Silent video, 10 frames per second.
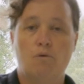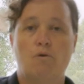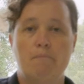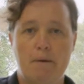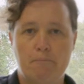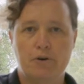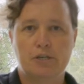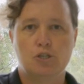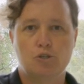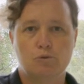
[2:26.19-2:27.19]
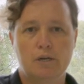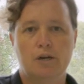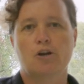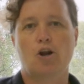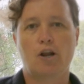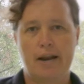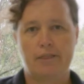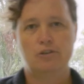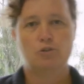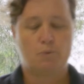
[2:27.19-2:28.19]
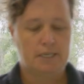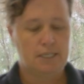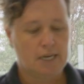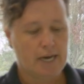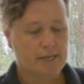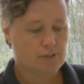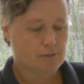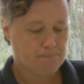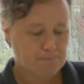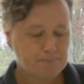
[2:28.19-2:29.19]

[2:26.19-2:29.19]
remembering to do it no later than 20 days.